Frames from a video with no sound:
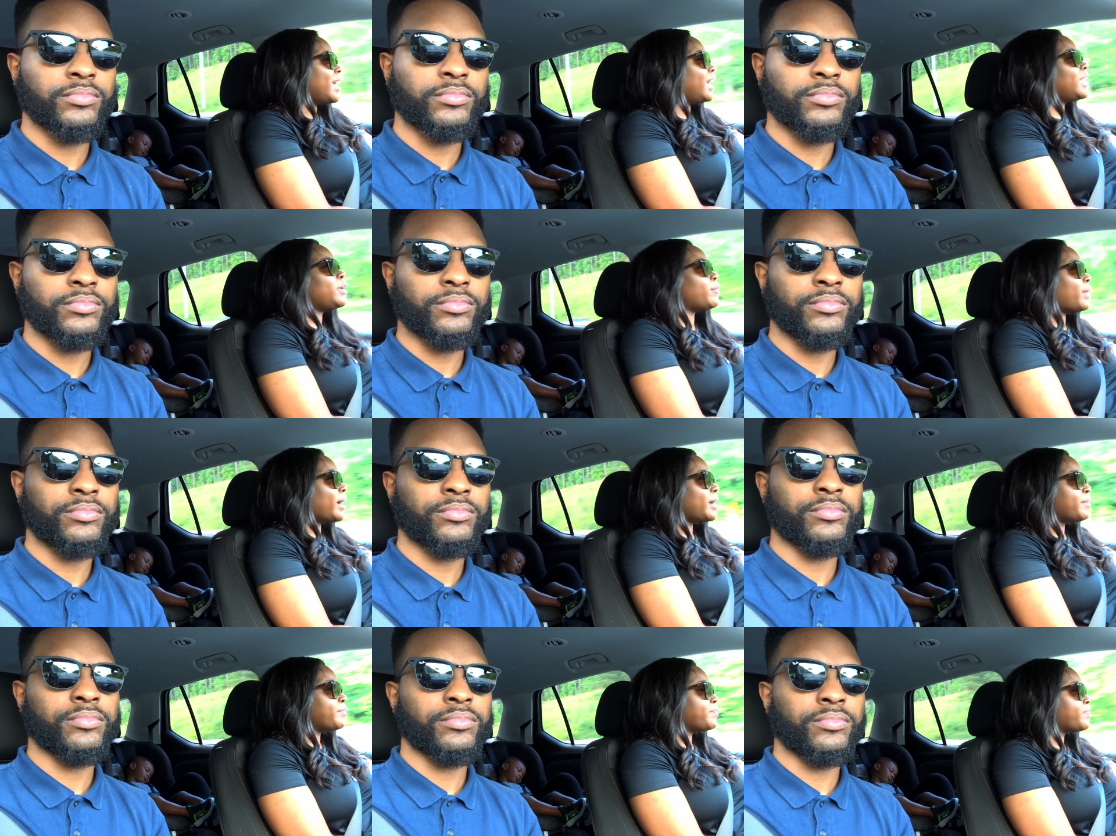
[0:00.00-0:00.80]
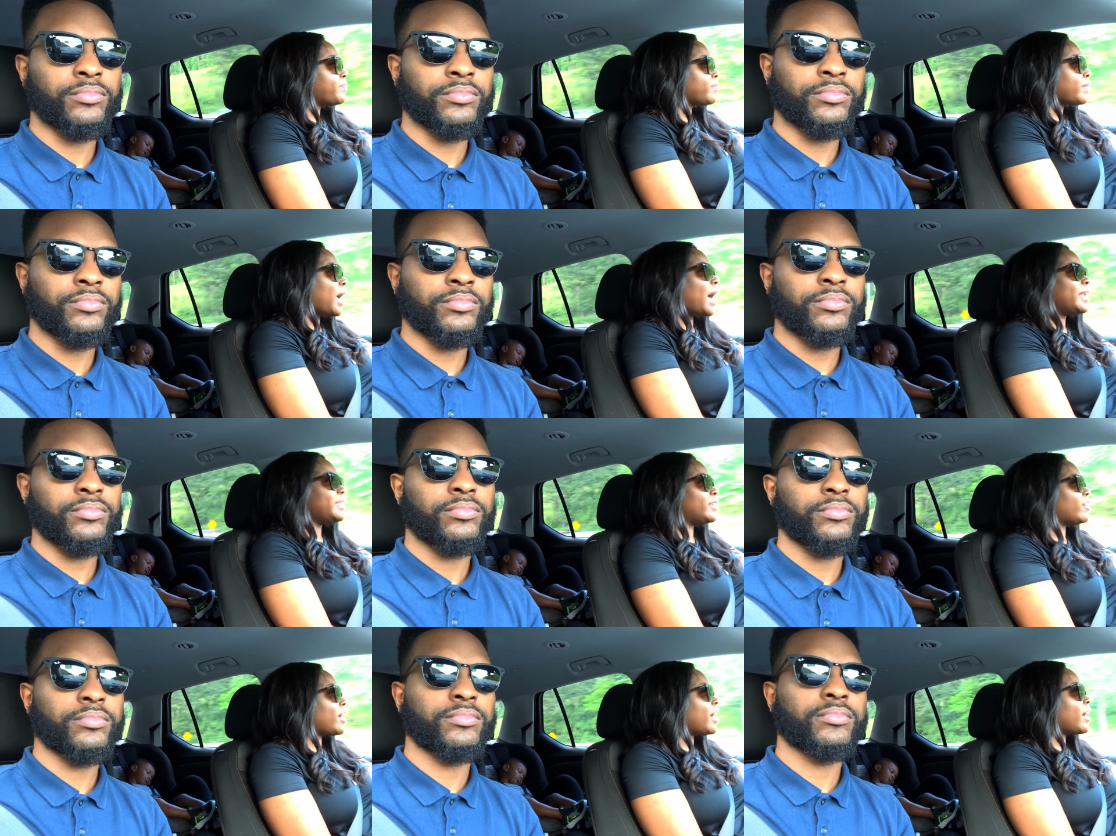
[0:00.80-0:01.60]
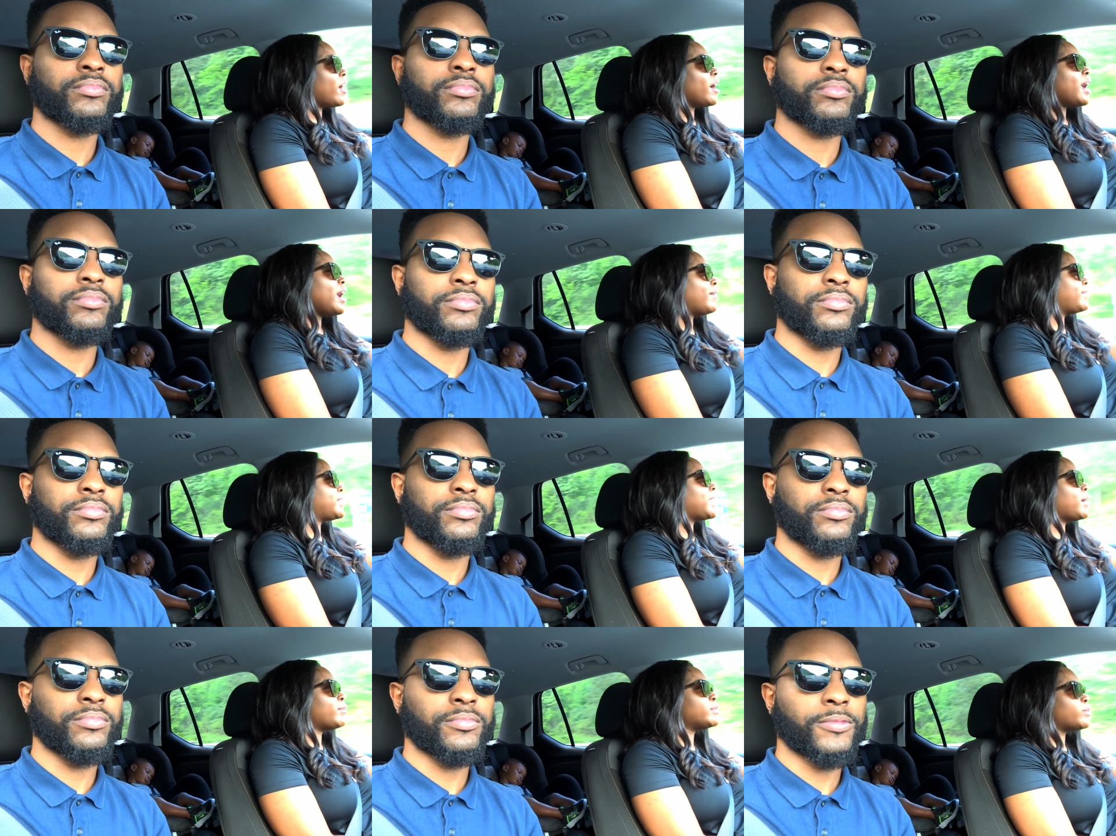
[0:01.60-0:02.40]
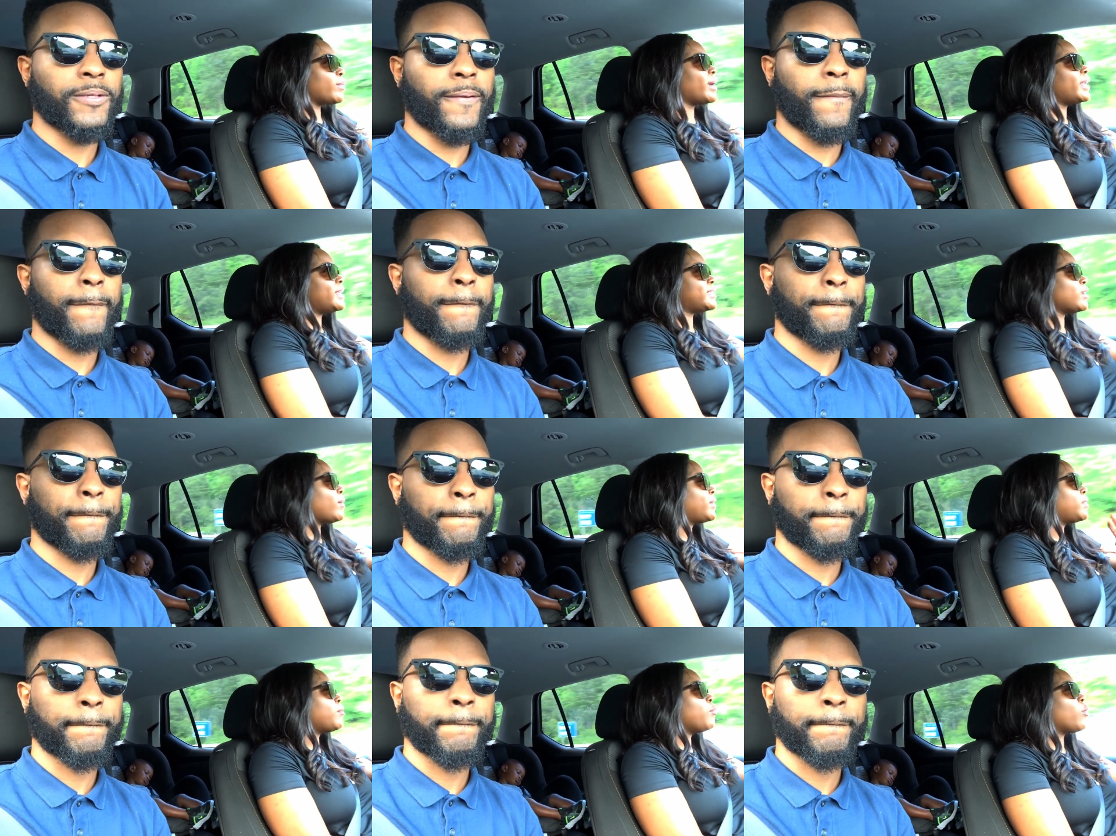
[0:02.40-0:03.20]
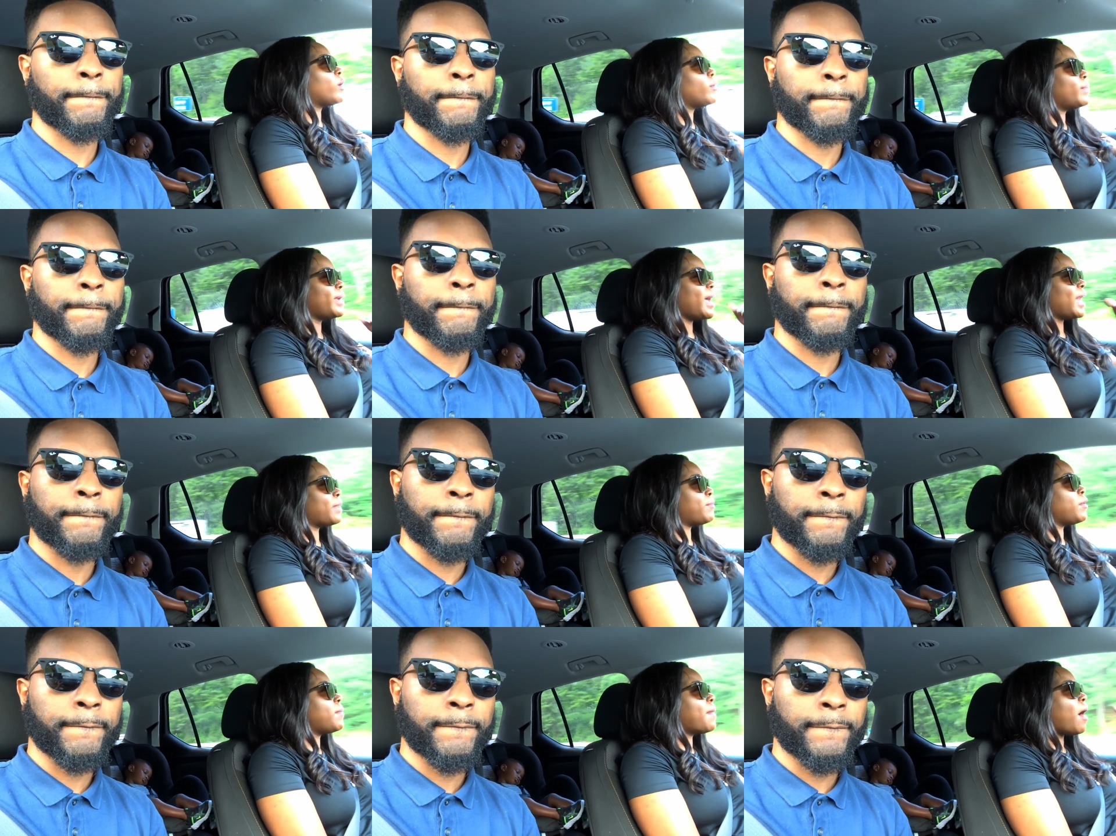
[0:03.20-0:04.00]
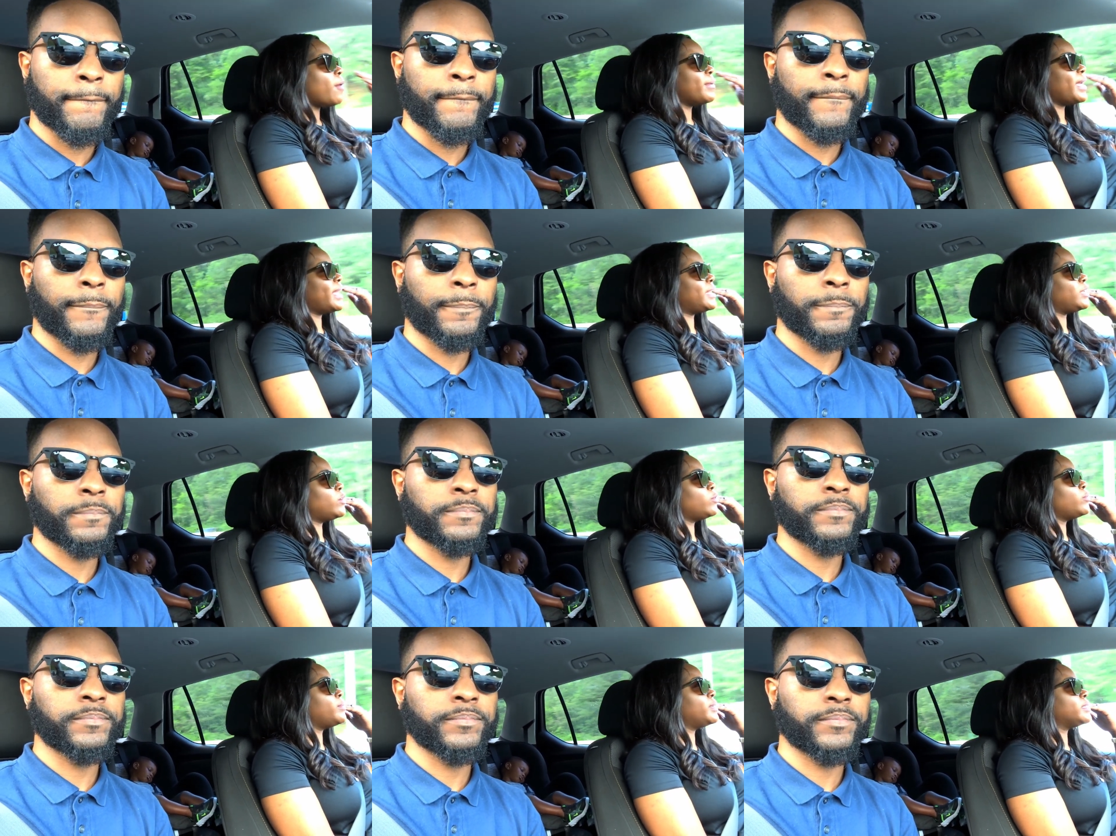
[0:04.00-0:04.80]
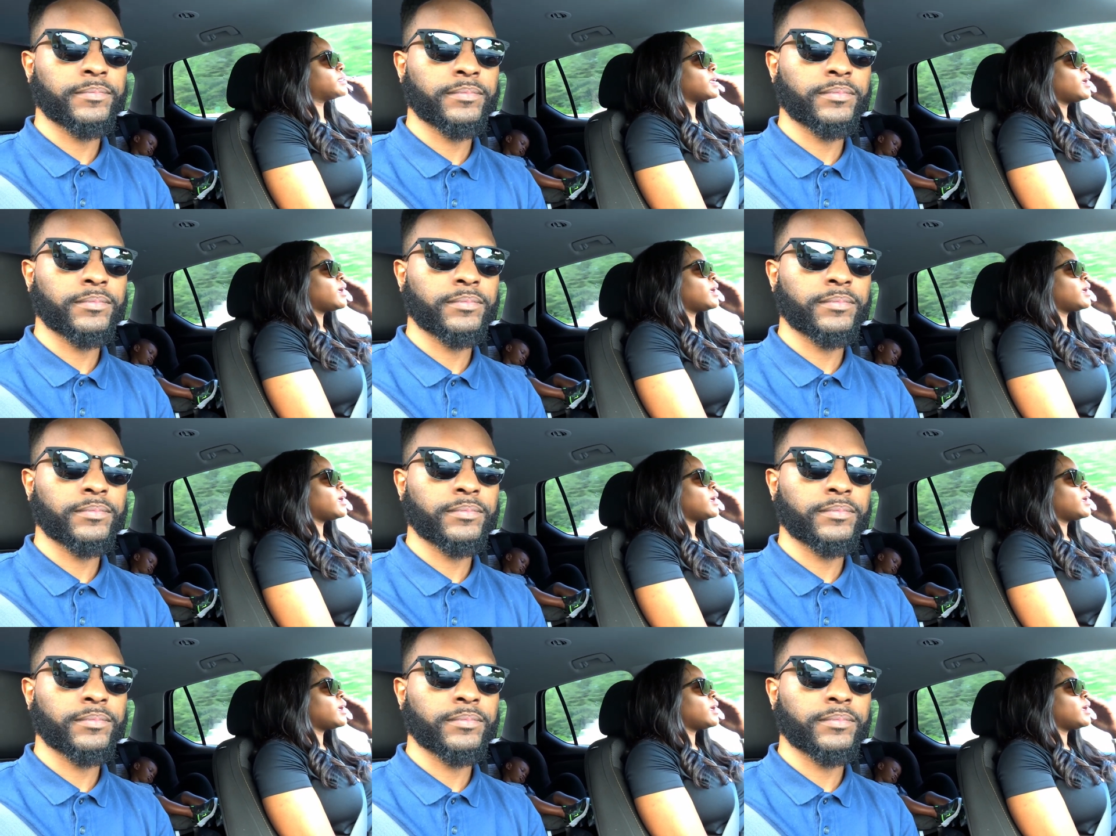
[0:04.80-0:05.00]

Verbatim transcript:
Speaker 1: Anyway, I did her hair, everything was ready, so in the morning we got them up. All we had to do was